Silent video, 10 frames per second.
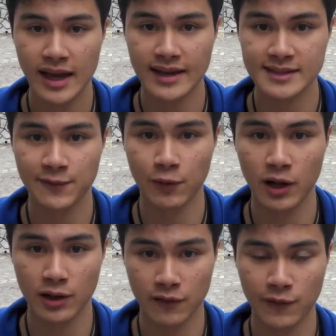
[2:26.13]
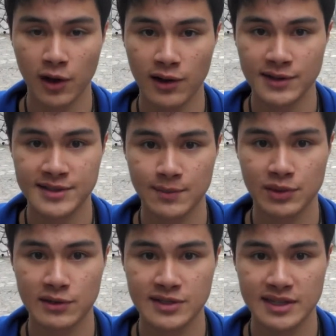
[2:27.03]
And as the water falls, it
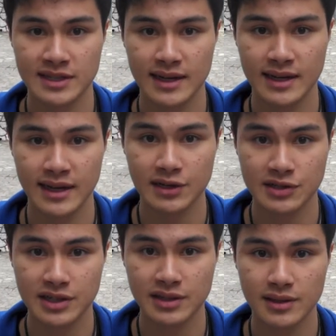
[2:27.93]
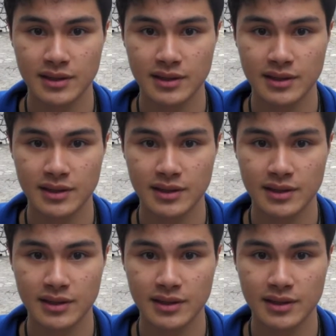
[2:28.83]
produces kinetic energy,